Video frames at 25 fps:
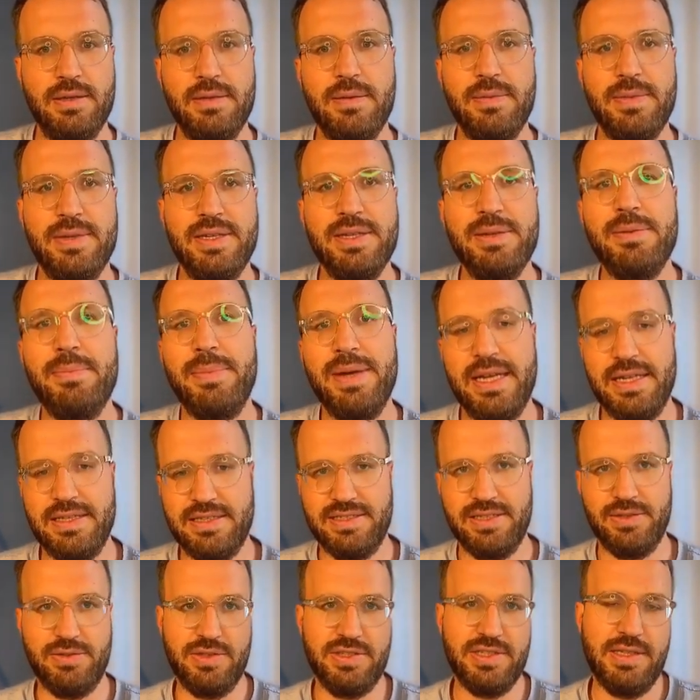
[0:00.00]
This means
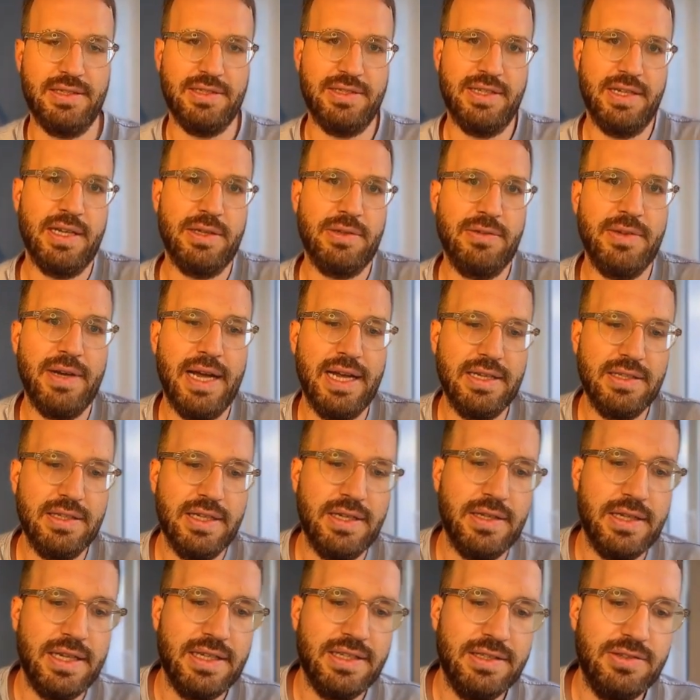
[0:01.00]
there is a third factor
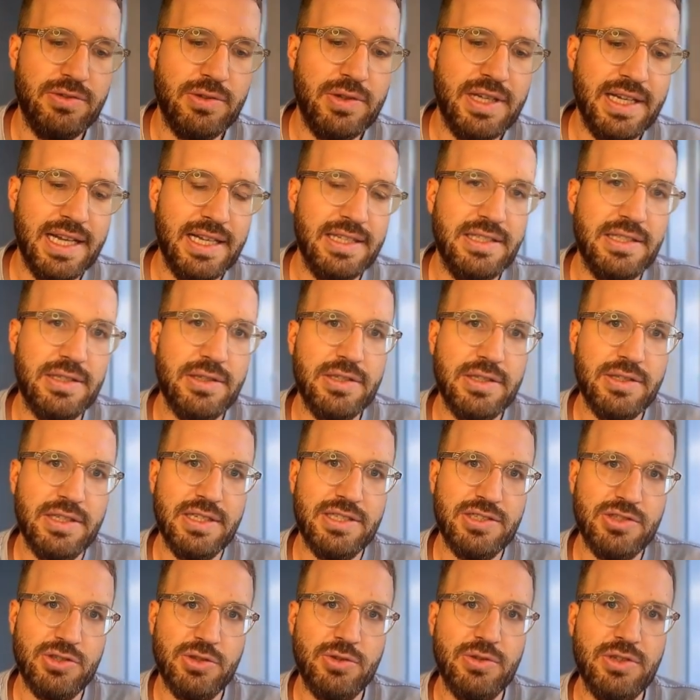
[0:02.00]
that is related to
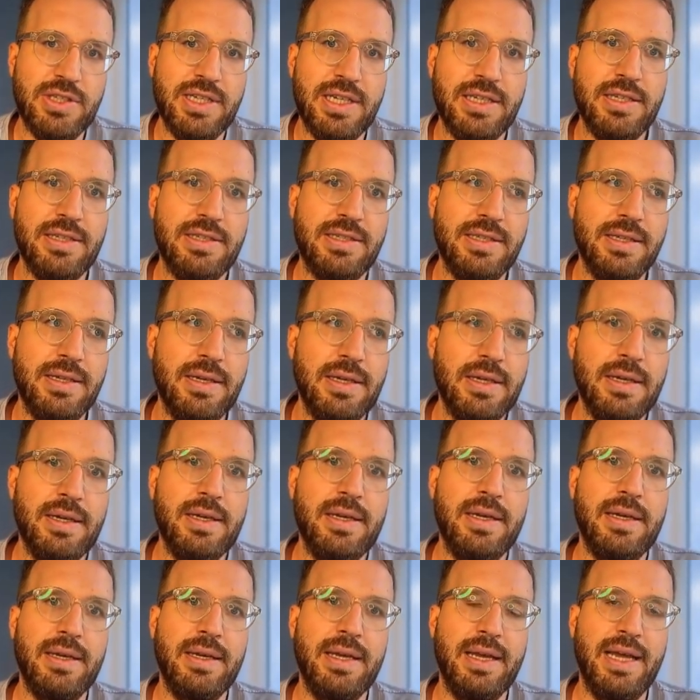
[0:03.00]
these two things,
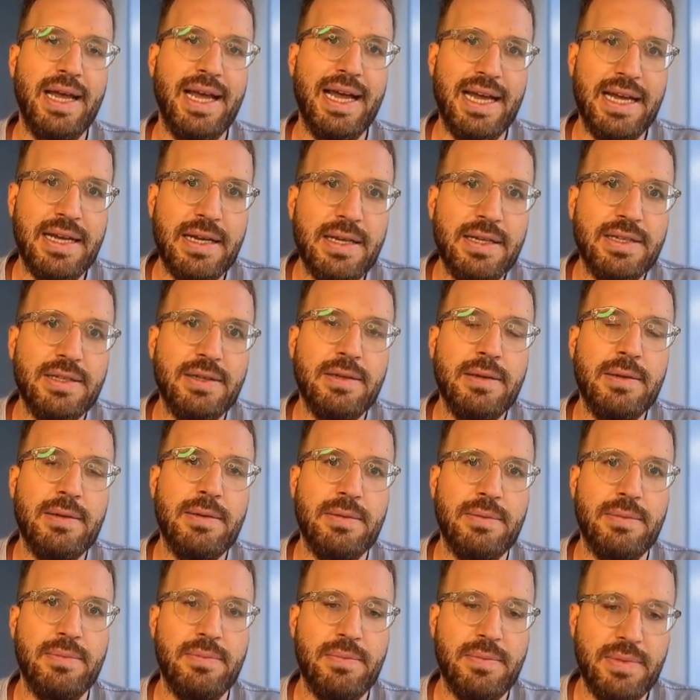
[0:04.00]
and
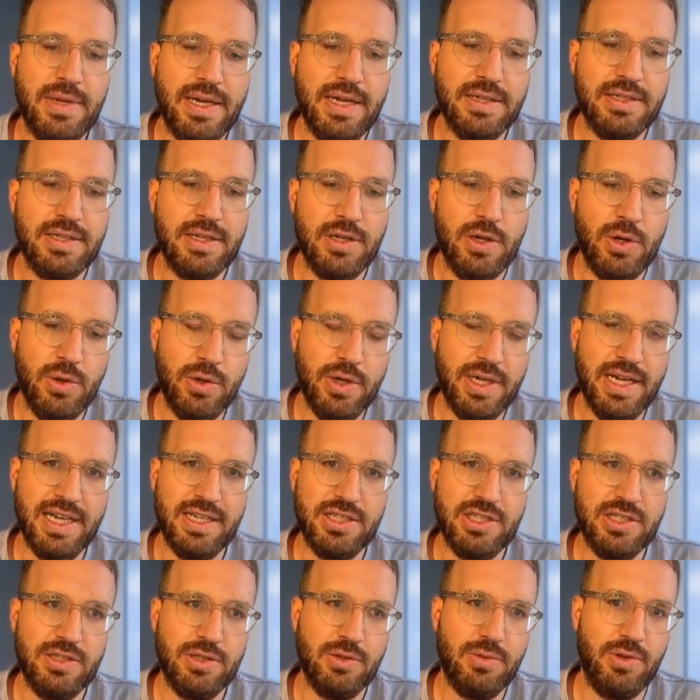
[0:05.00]
thus a
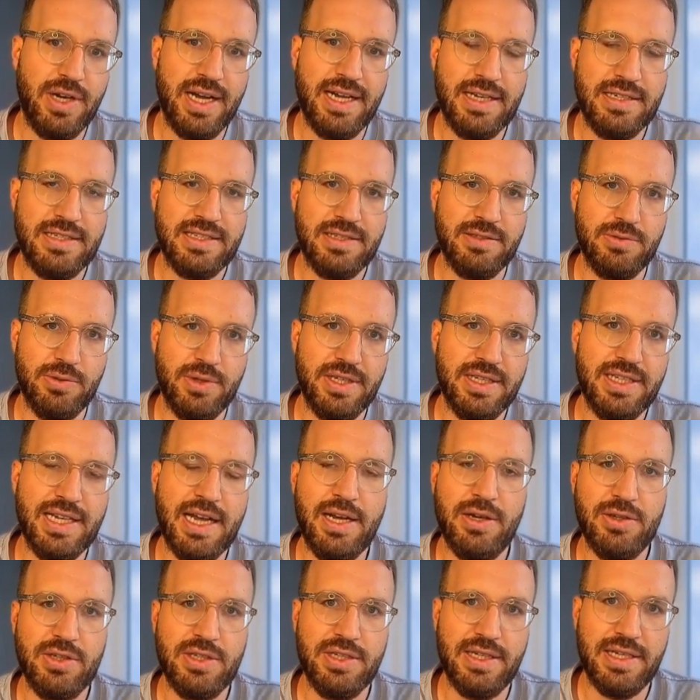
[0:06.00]
correlation arises when
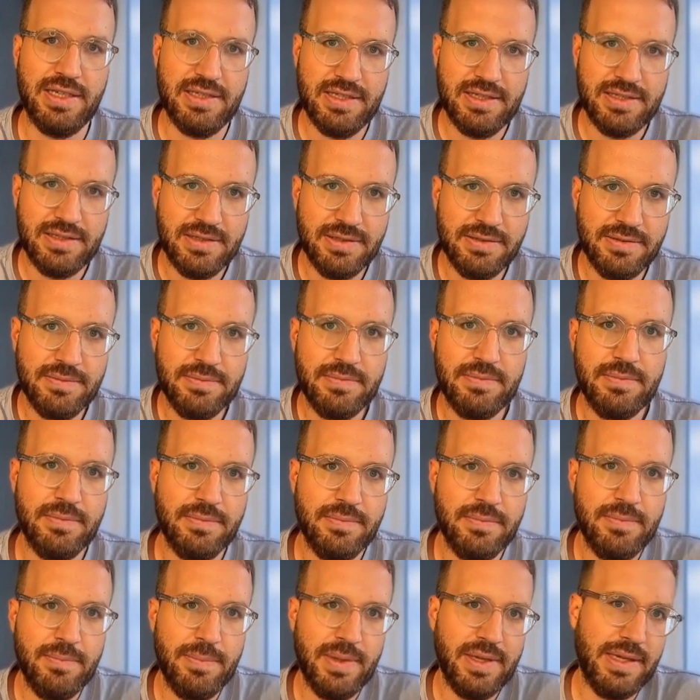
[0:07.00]
calculated.
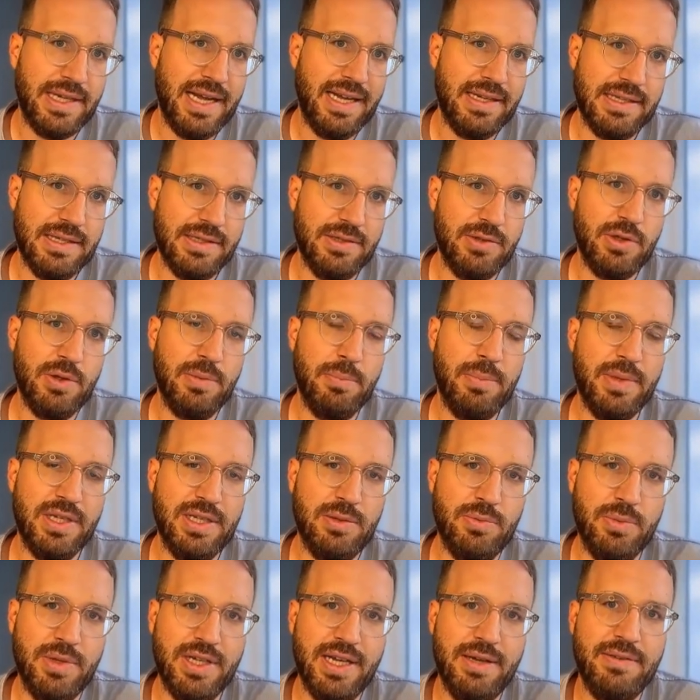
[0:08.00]
But that does not
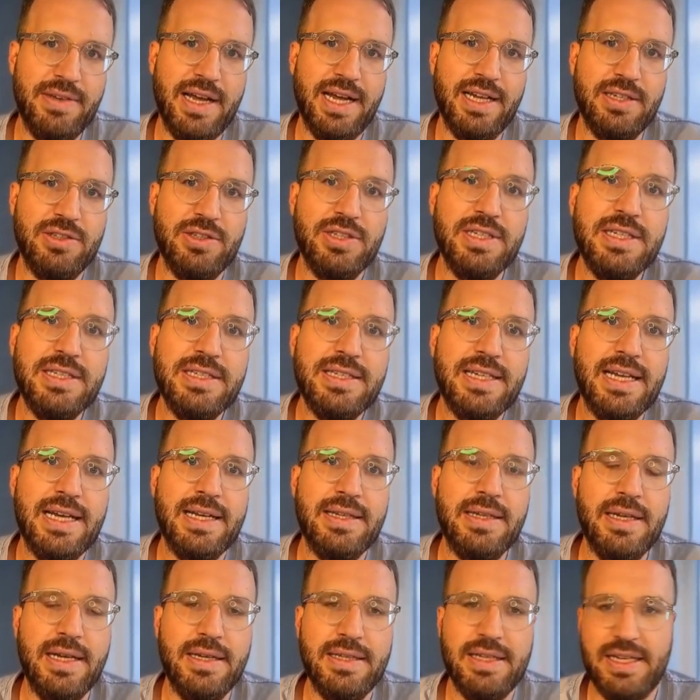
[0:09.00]
mean we have actually
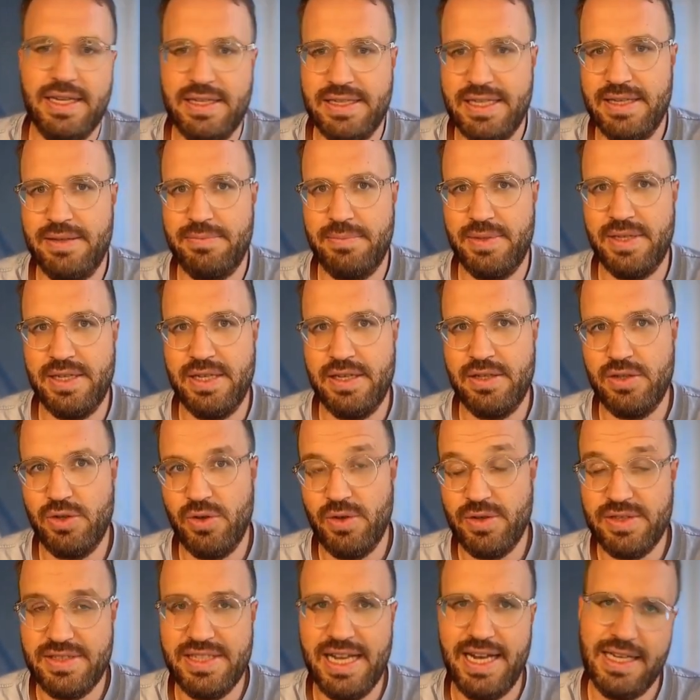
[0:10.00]
said that there can be a
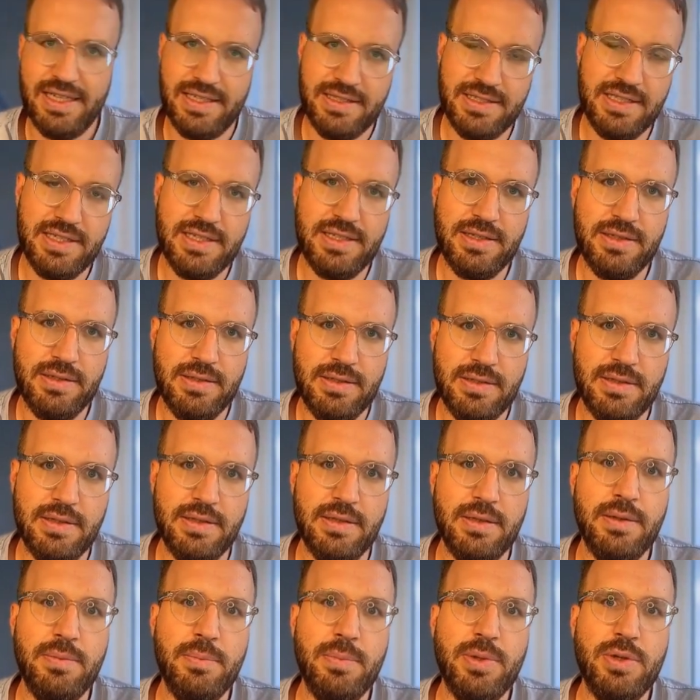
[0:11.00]
causality
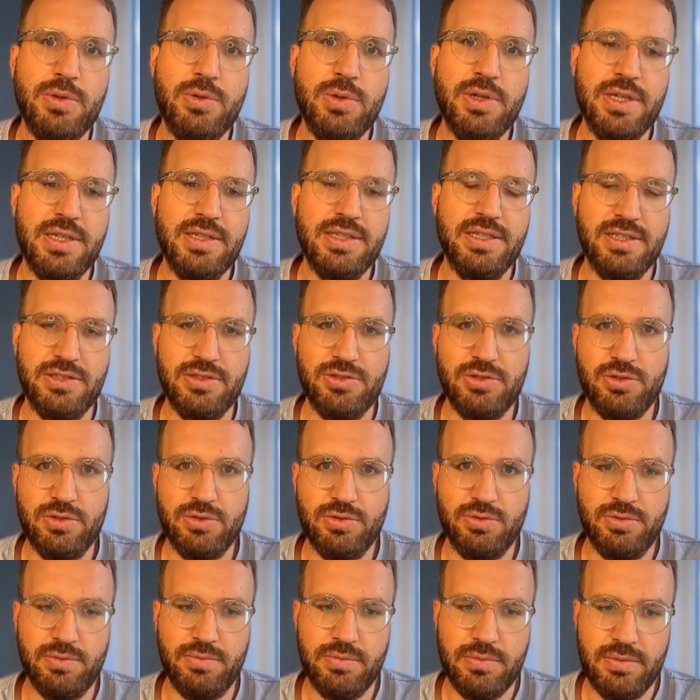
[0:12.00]
between these
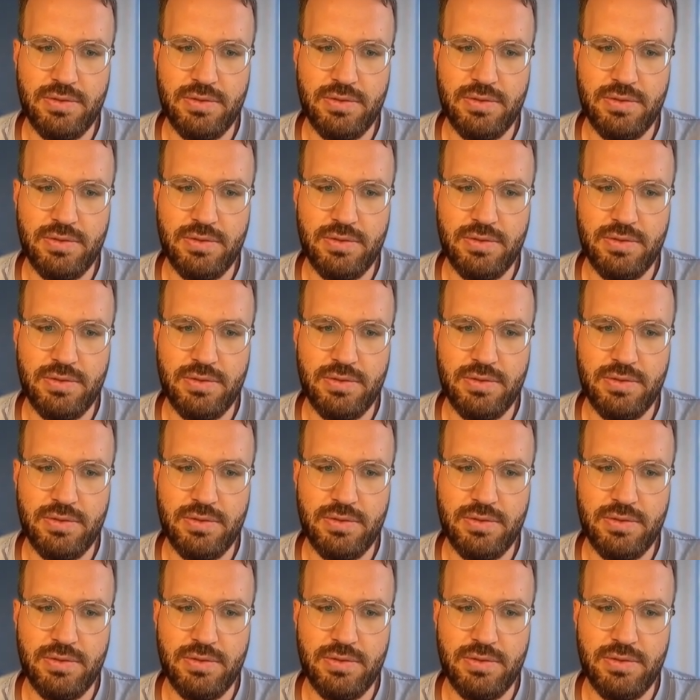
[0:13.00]
two